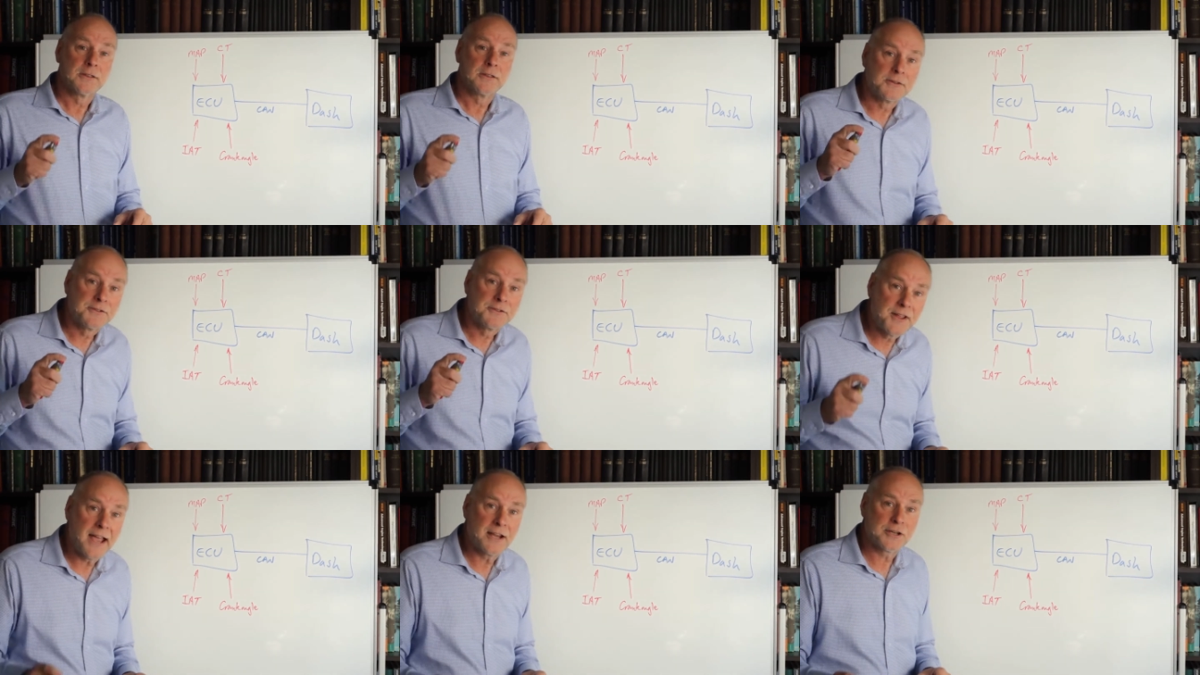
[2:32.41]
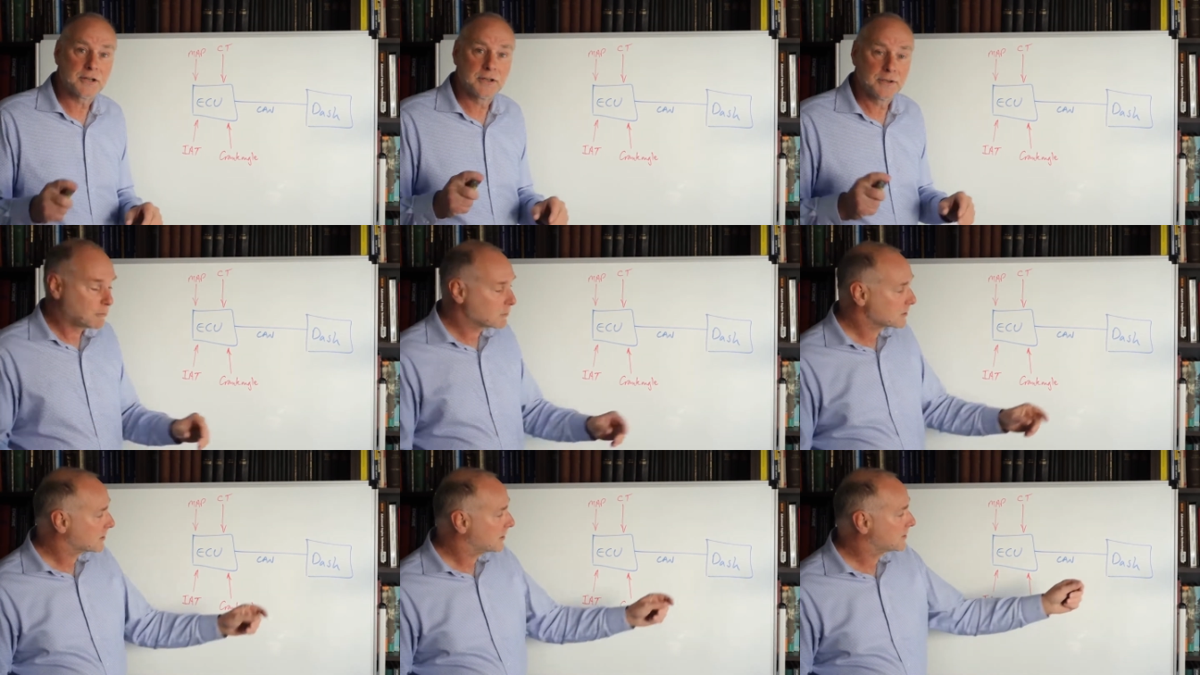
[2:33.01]
the dash can
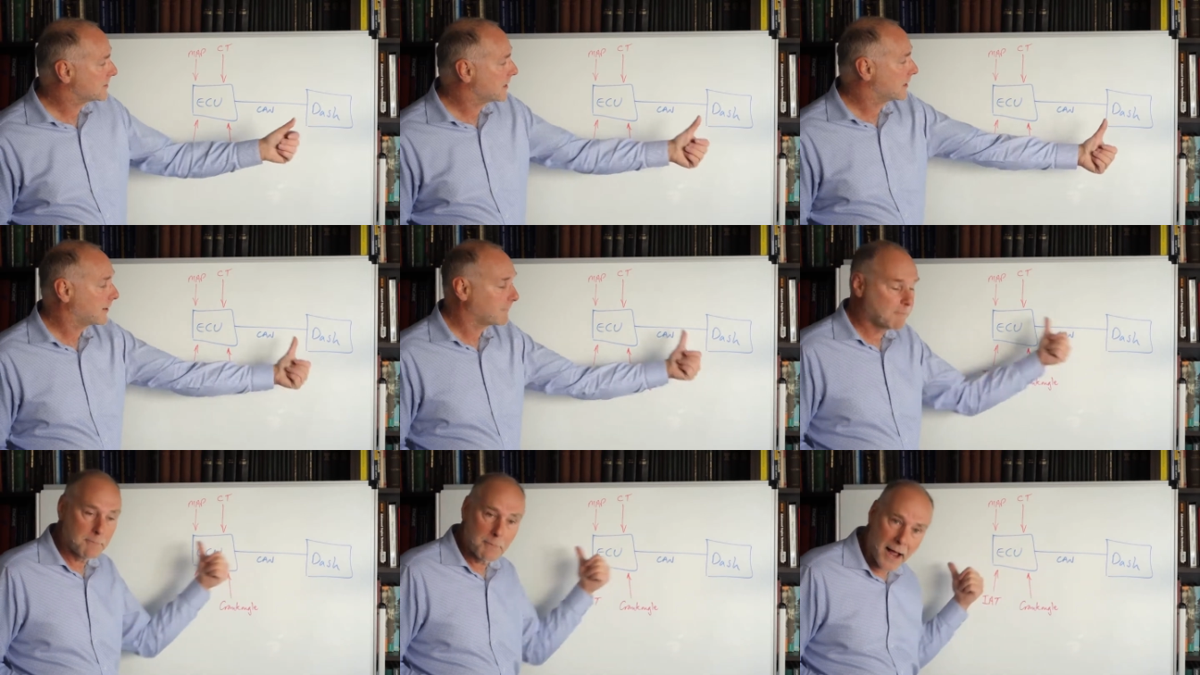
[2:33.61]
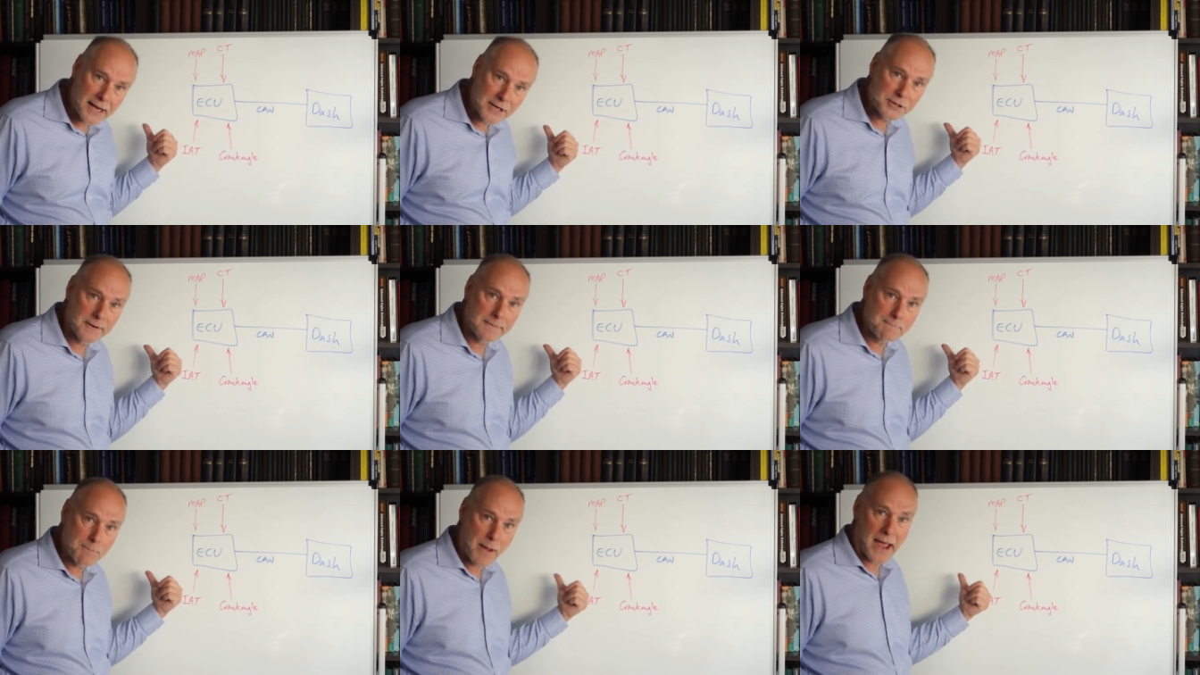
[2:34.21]
also send
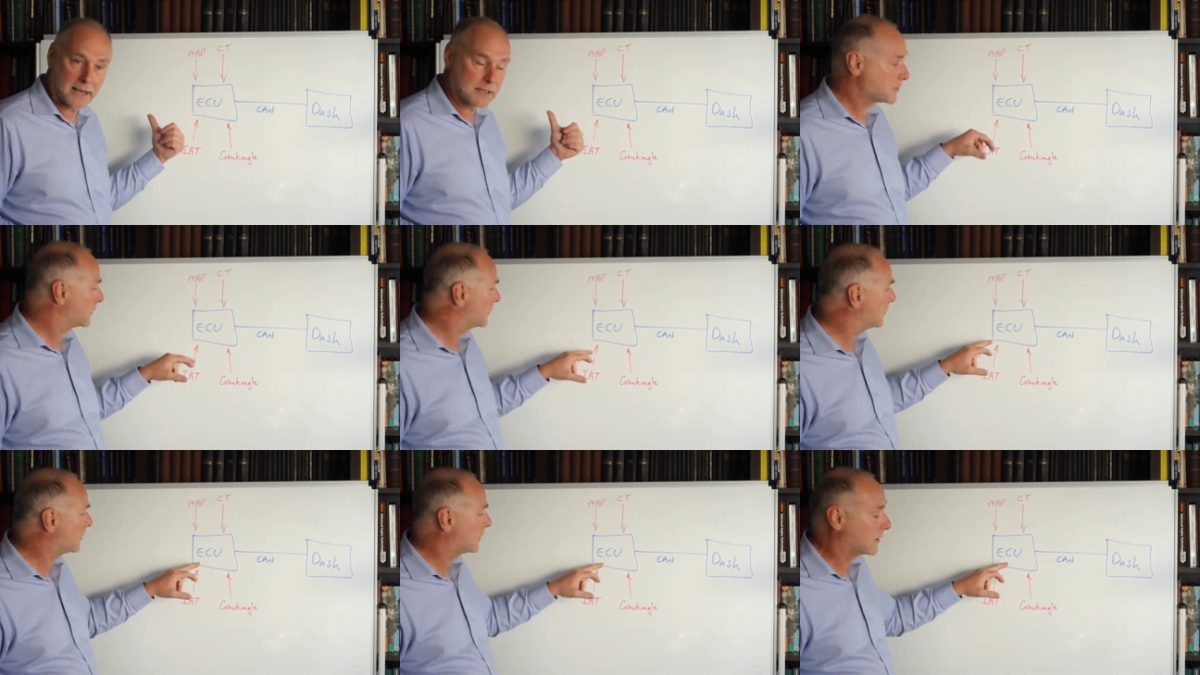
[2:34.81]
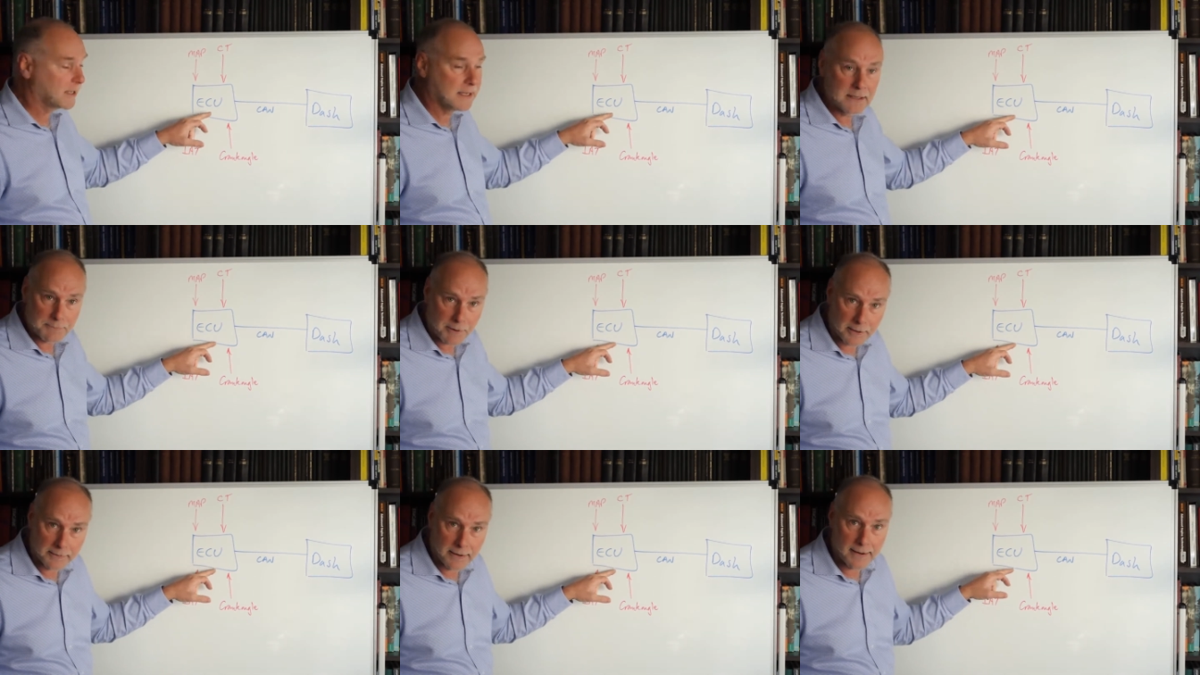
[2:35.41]
information back to the
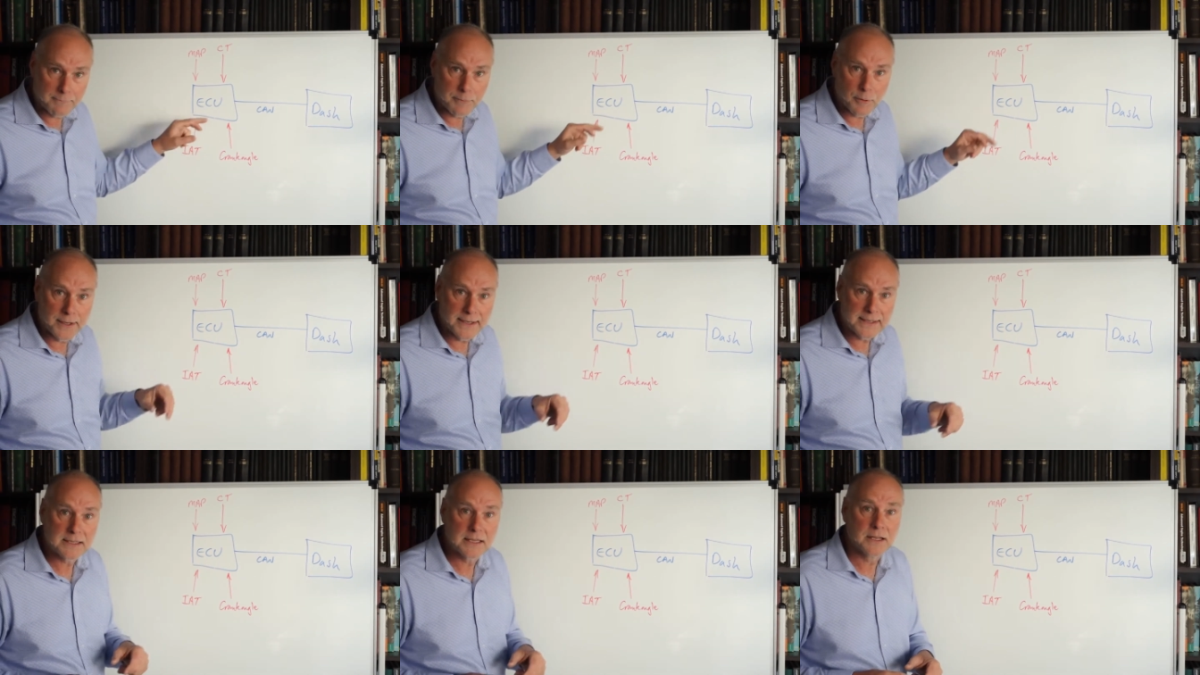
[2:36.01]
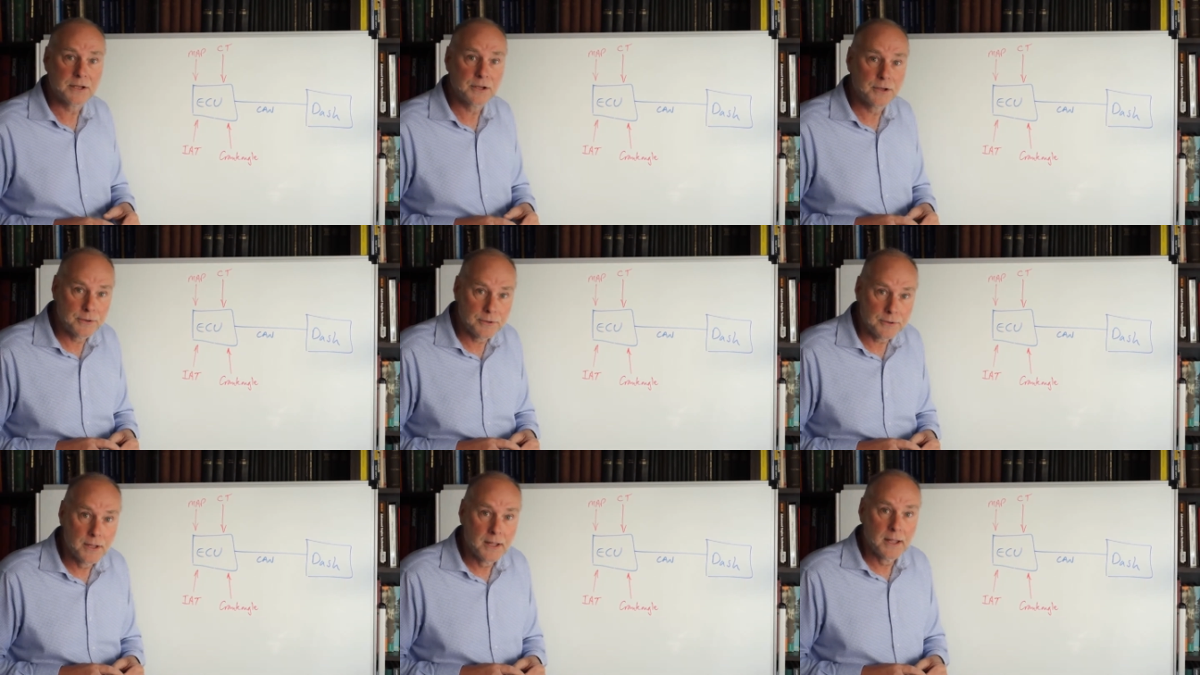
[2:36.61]
programmable
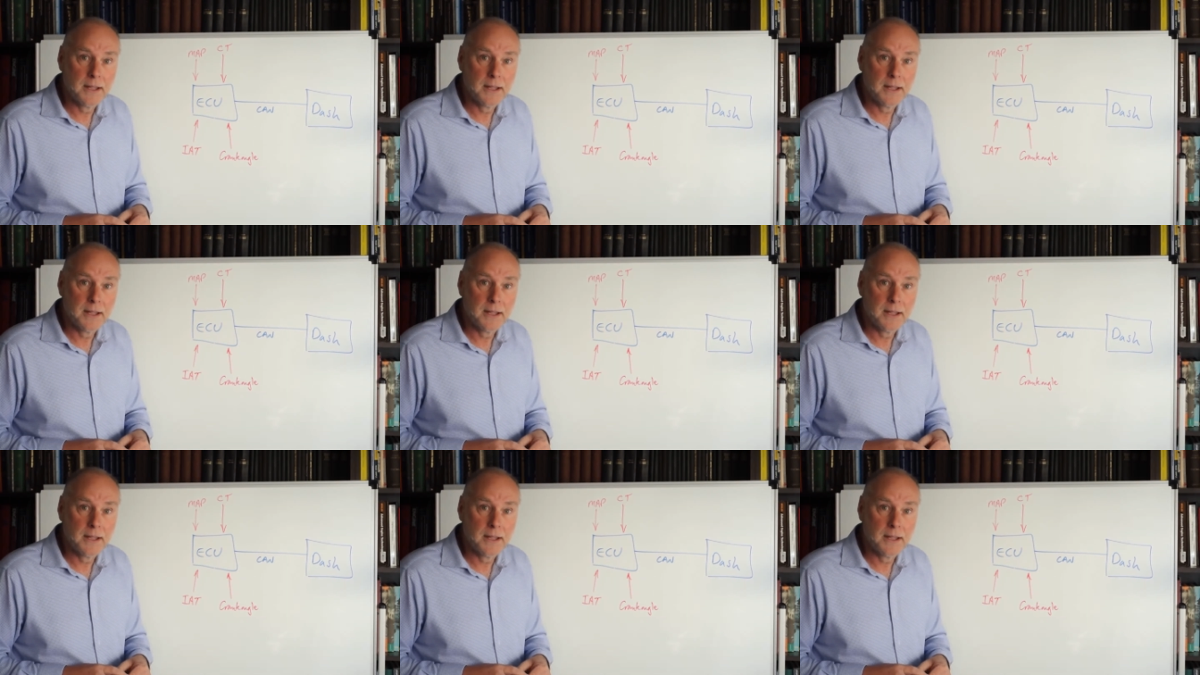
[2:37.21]
ECU.